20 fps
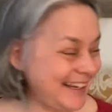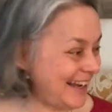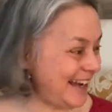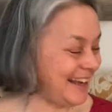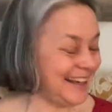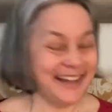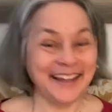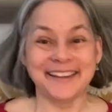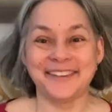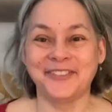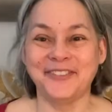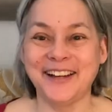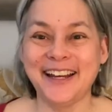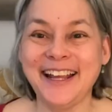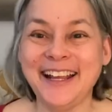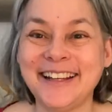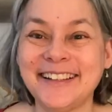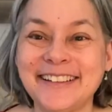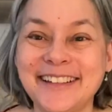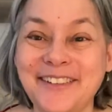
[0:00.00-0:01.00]
It's funny
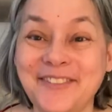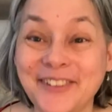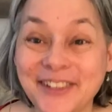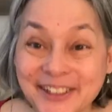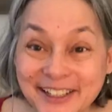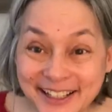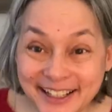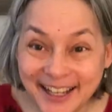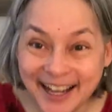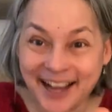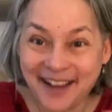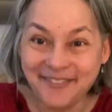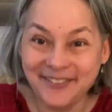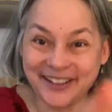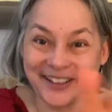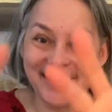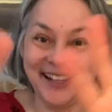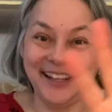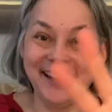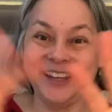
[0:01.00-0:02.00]
because I'm
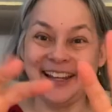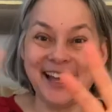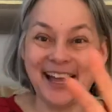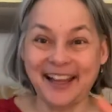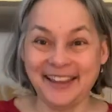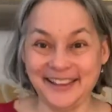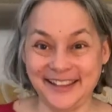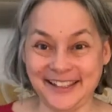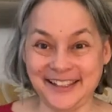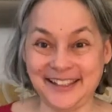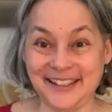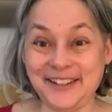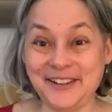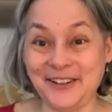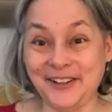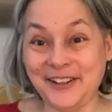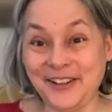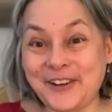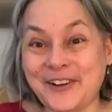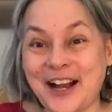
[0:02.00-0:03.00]
looking at the
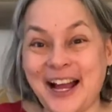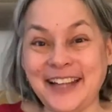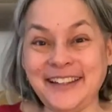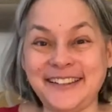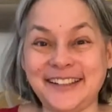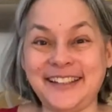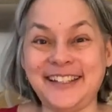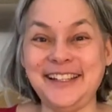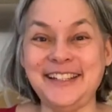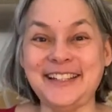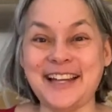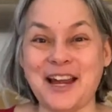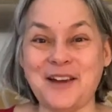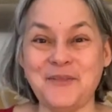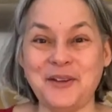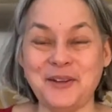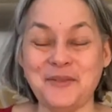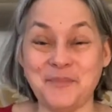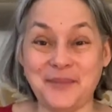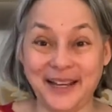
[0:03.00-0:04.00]
you guys, the Tea
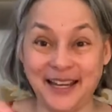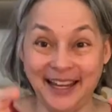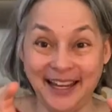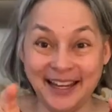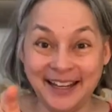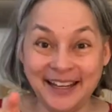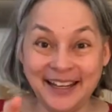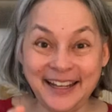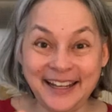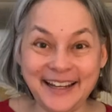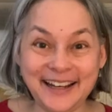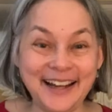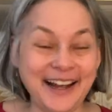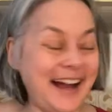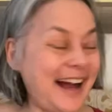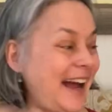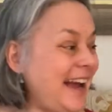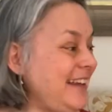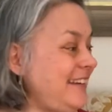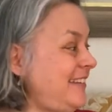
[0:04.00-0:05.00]
Timers, but in it
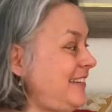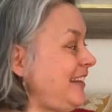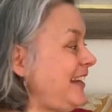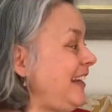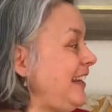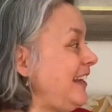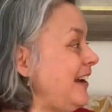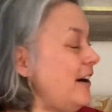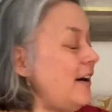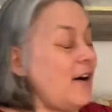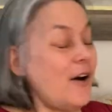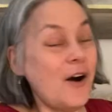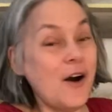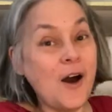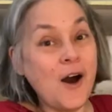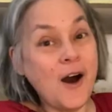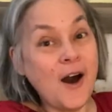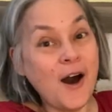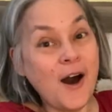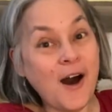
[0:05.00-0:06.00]
I see
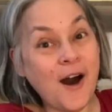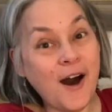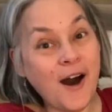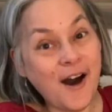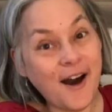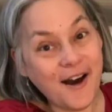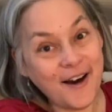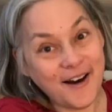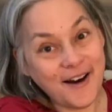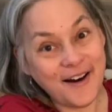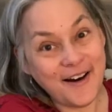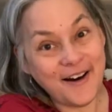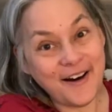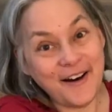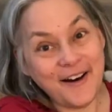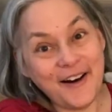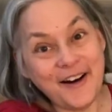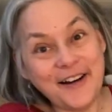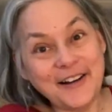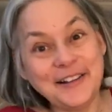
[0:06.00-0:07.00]

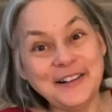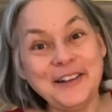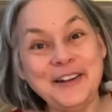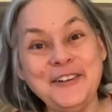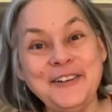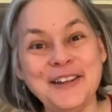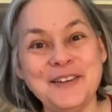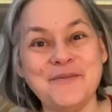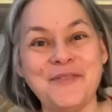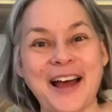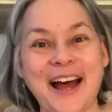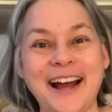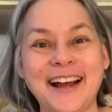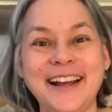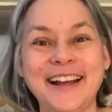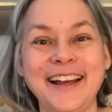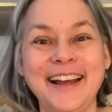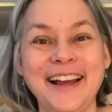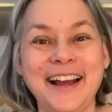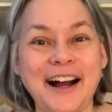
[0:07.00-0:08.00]
glowing
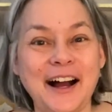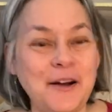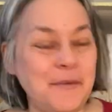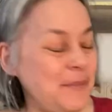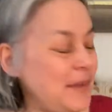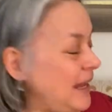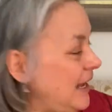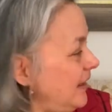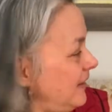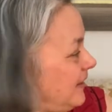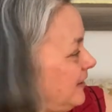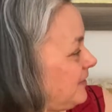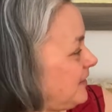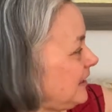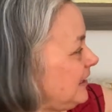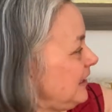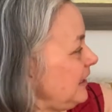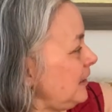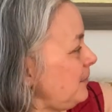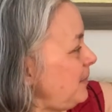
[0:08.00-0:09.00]
back. There's a
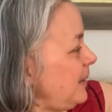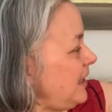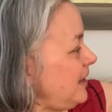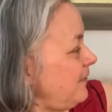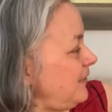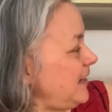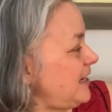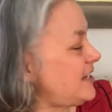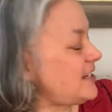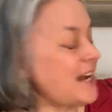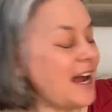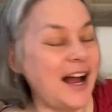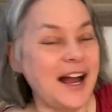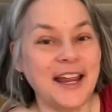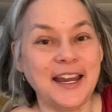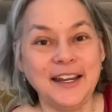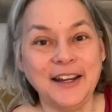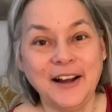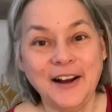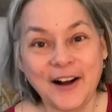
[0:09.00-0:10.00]
little bit of a
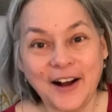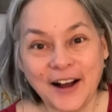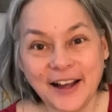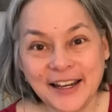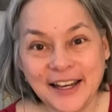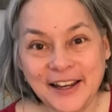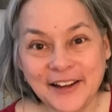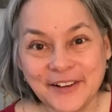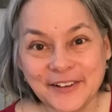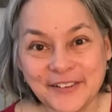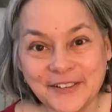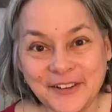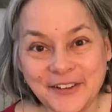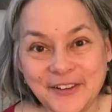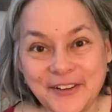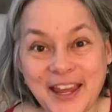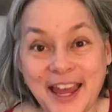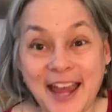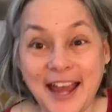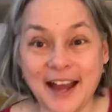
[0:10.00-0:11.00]
shine on here, so
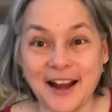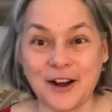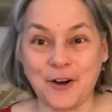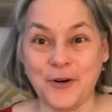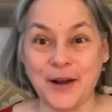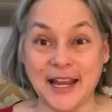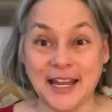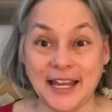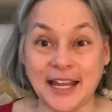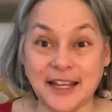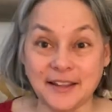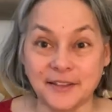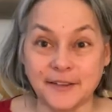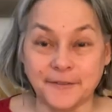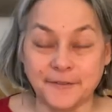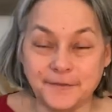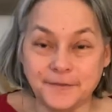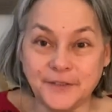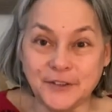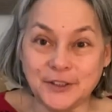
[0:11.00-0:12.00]
you can't quite get the
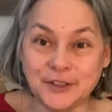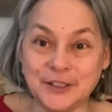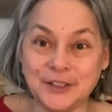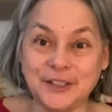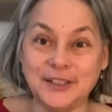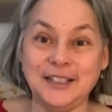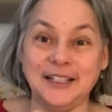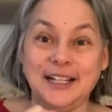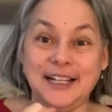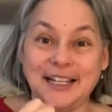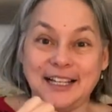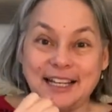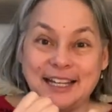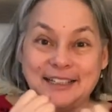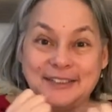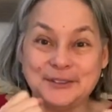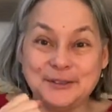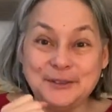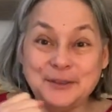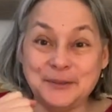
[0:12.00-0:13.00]
full
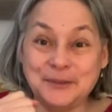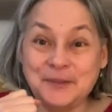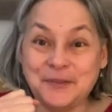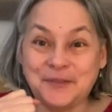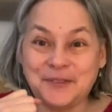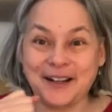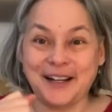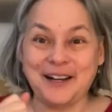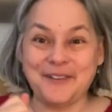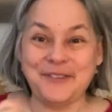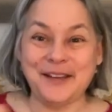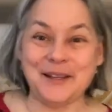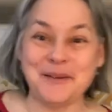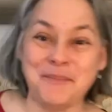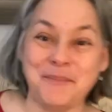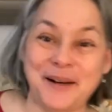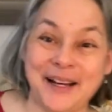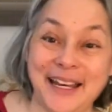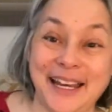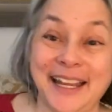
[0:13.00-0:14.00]
like oomph of it,
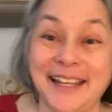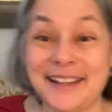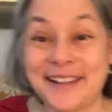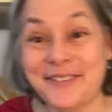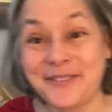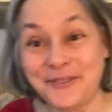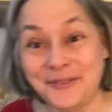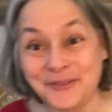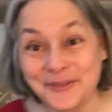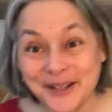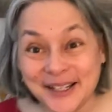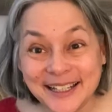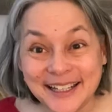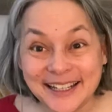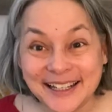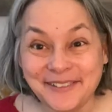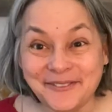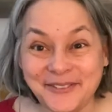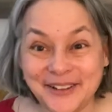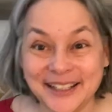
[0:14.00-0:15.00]
but it's
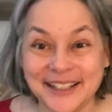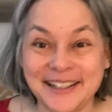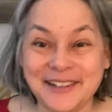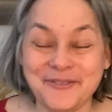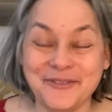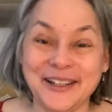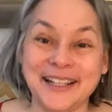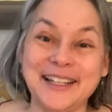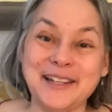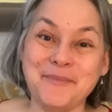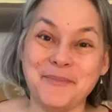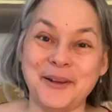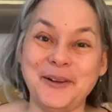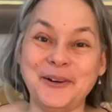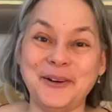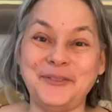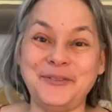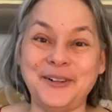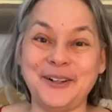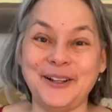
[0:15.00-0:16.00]
really, really, really
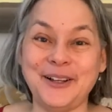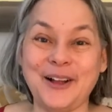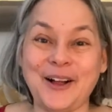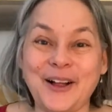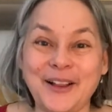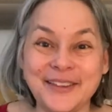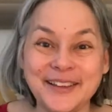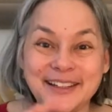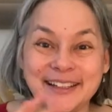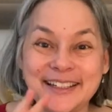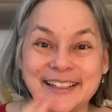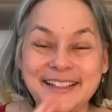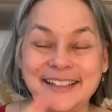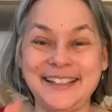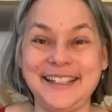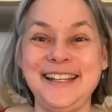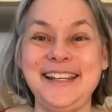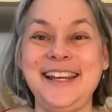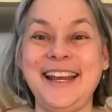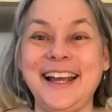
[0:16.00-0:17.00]
beautiful. All the little
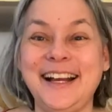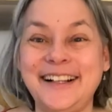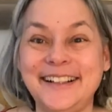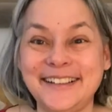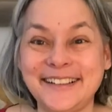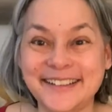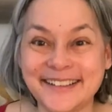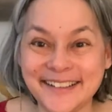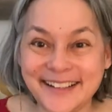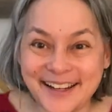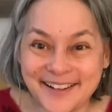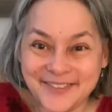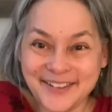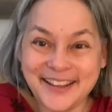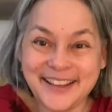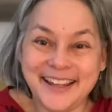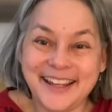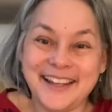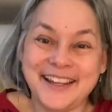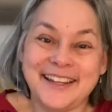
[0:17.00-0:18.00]
details and
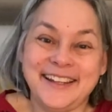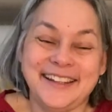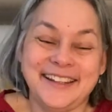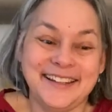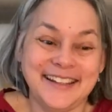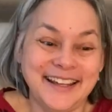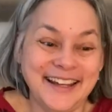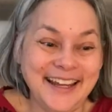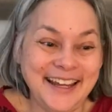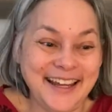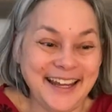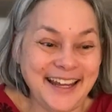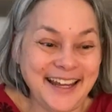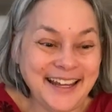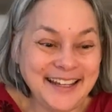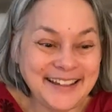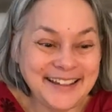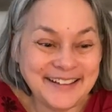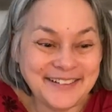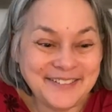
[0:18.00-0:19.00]
everything.
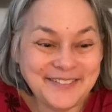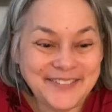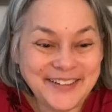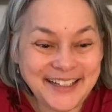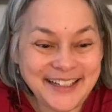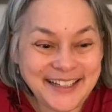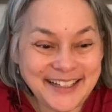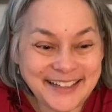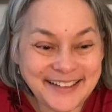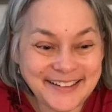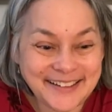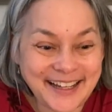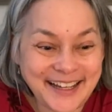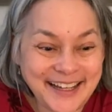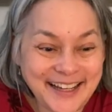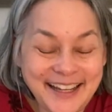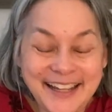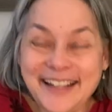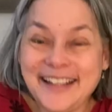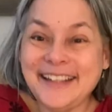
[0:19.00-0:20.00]
It's a really
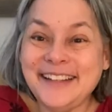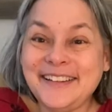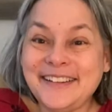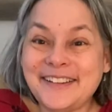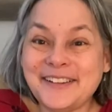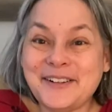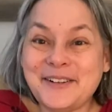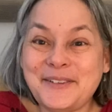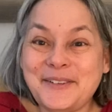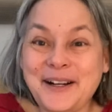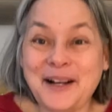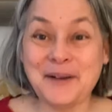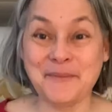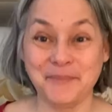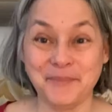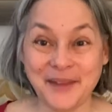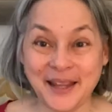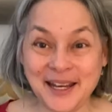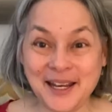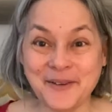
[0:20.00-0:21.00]
exciting. So
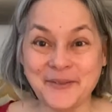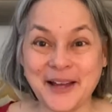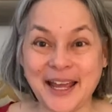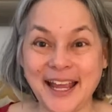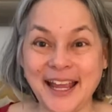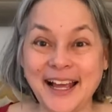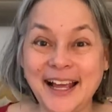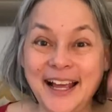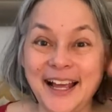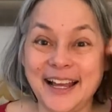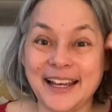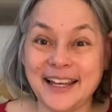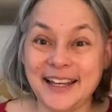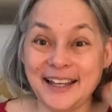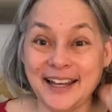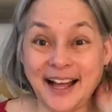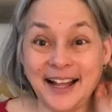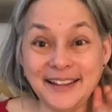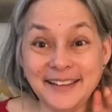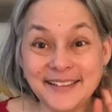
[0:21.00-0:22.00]
anyway,
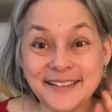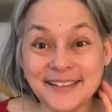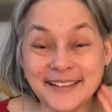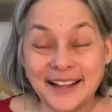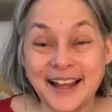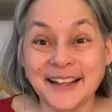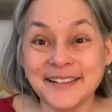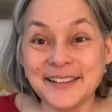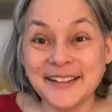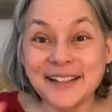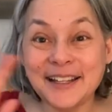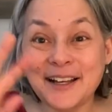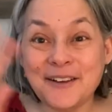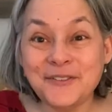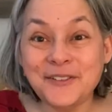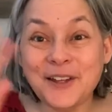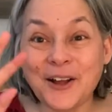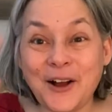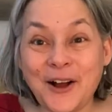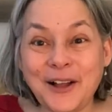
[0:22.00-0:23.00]
lots of
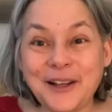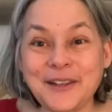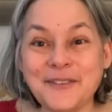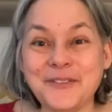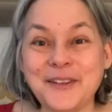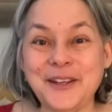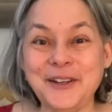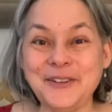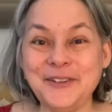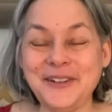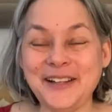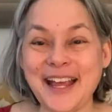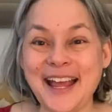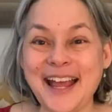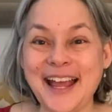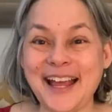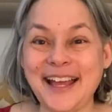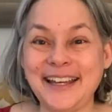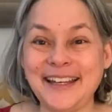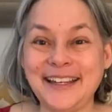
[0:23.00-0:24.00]
love to all of you,
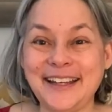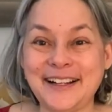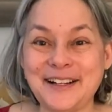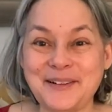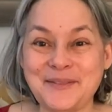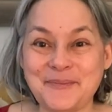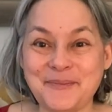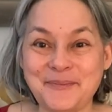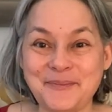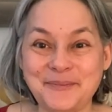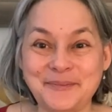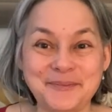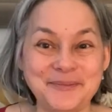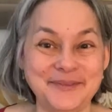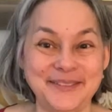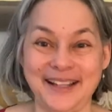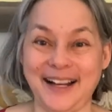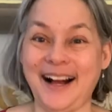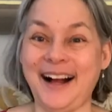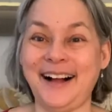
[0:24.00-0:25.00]
and
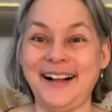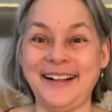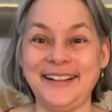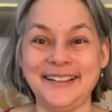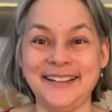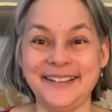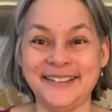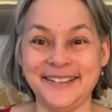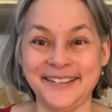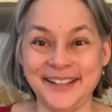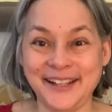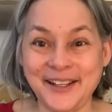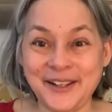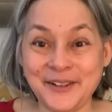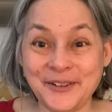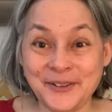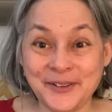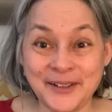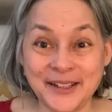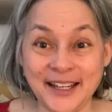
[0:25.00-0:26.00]
I'll see
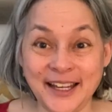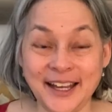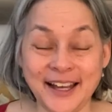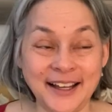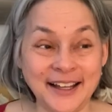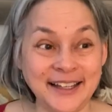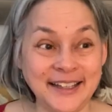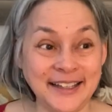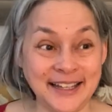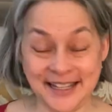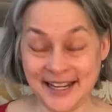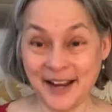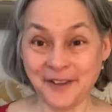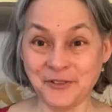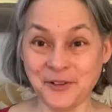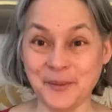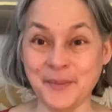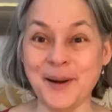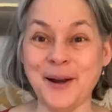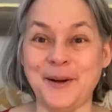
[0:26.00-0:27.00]
you the day
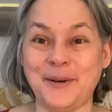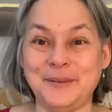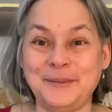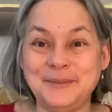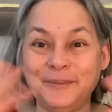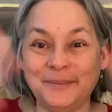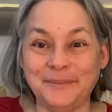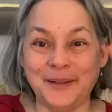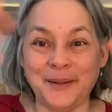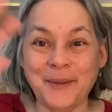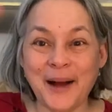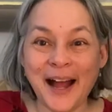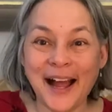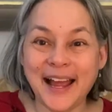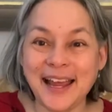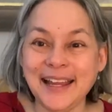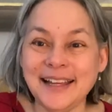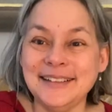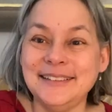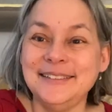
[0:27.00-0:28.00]
after tomorrow. Bye bye.